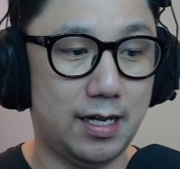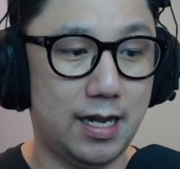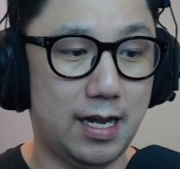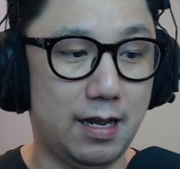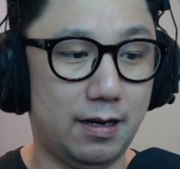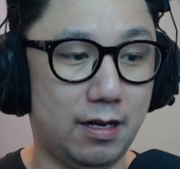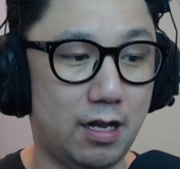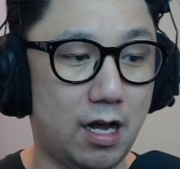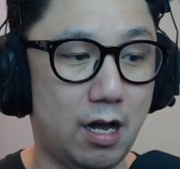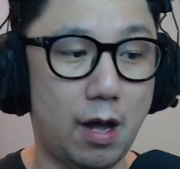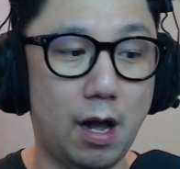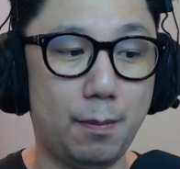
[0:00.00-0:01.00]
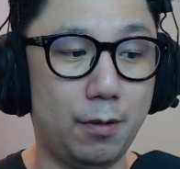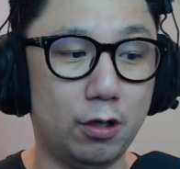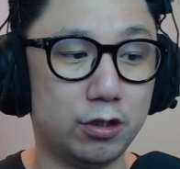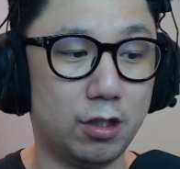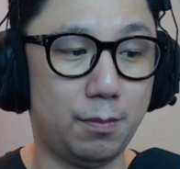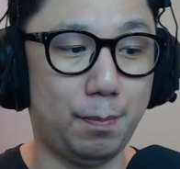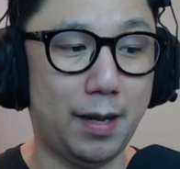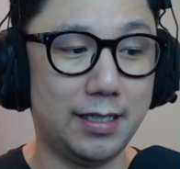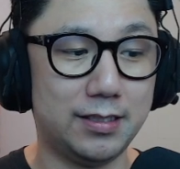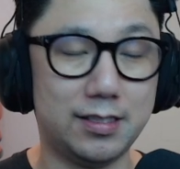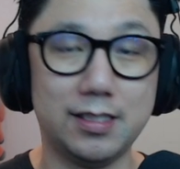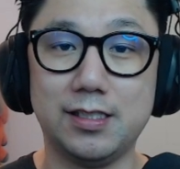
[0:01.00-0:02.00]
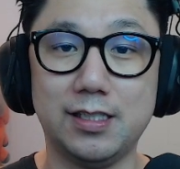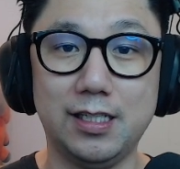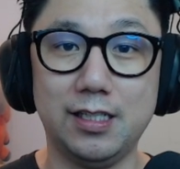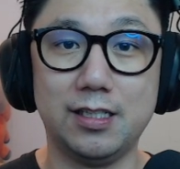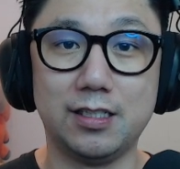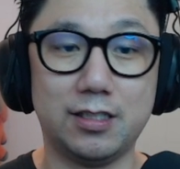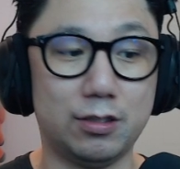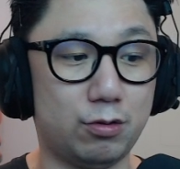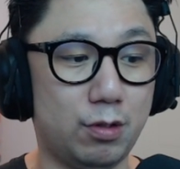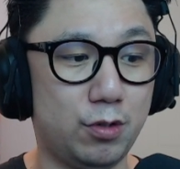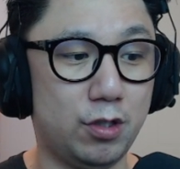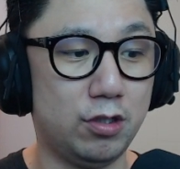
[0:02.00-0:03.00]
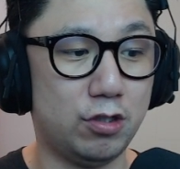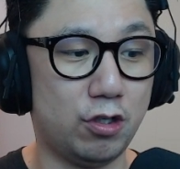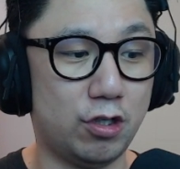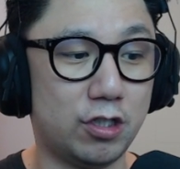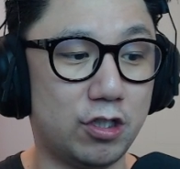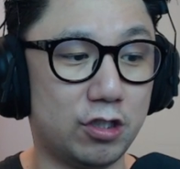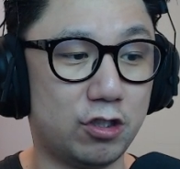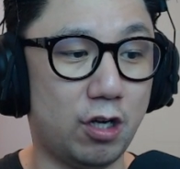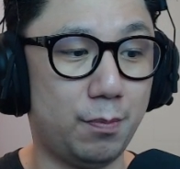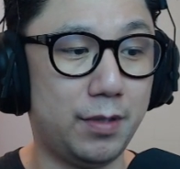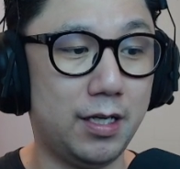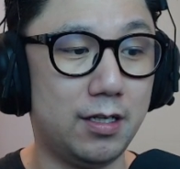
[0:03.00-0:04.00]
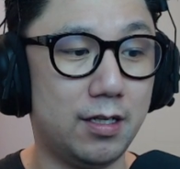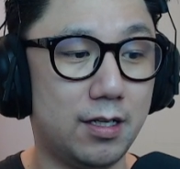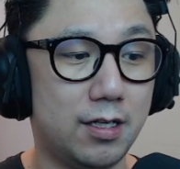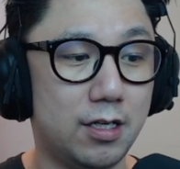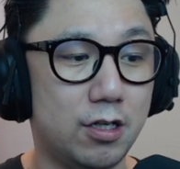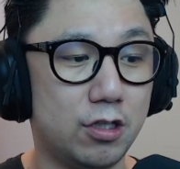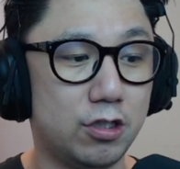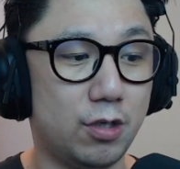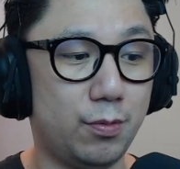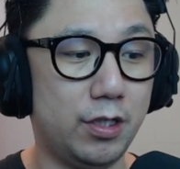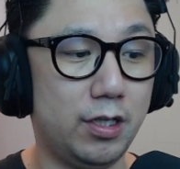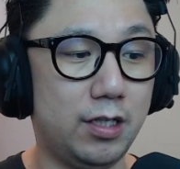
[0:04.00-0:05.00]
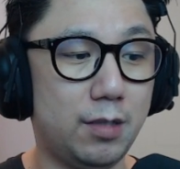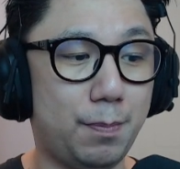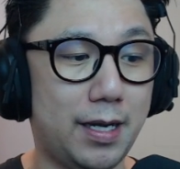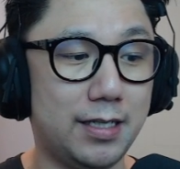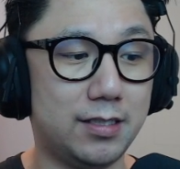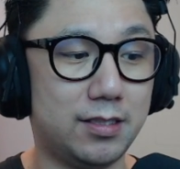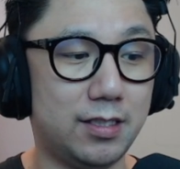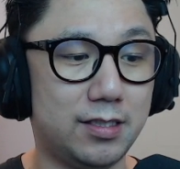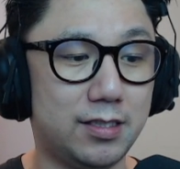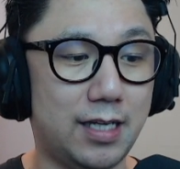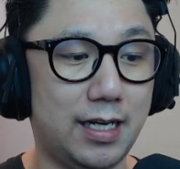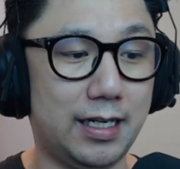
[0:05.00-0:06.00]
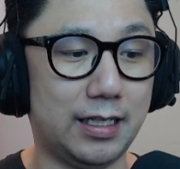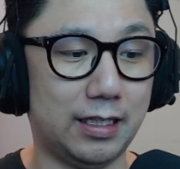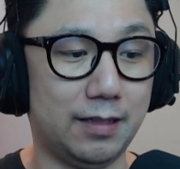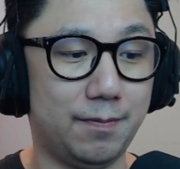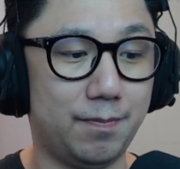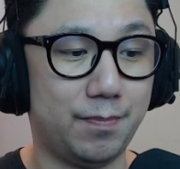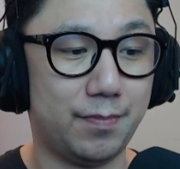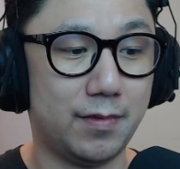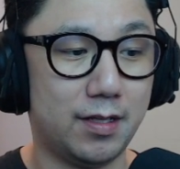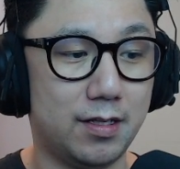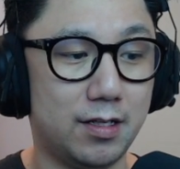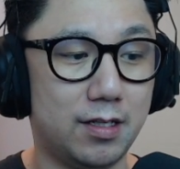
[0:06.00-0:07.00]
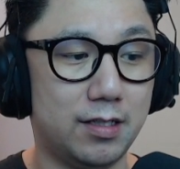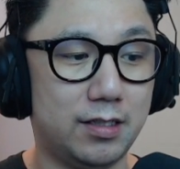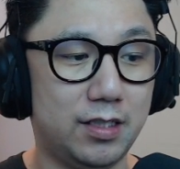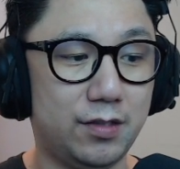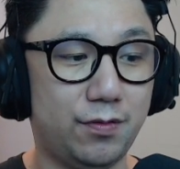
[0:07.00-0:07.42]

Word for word: And I'll, I'll also paste this in the description so you just copy it. So we need to paste this setting. This